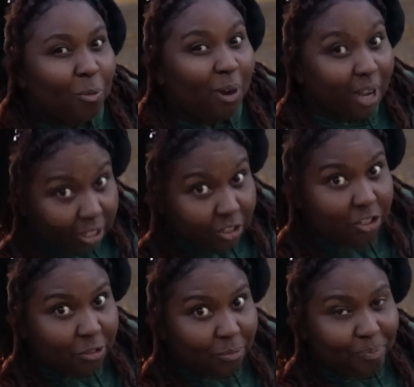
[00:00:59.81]

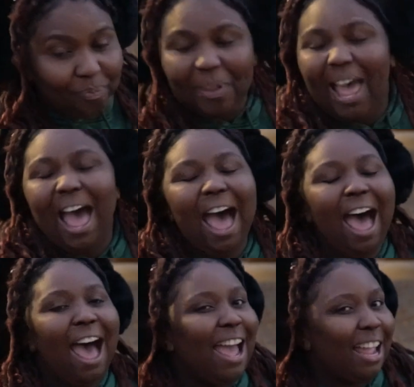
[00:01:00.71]
Rush,
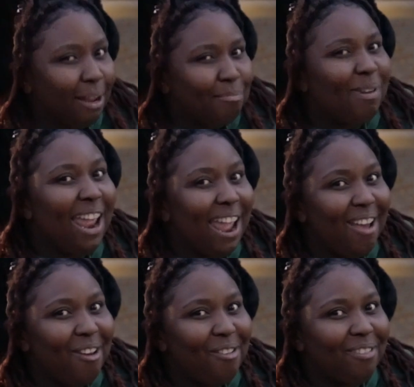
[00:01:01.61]
I am now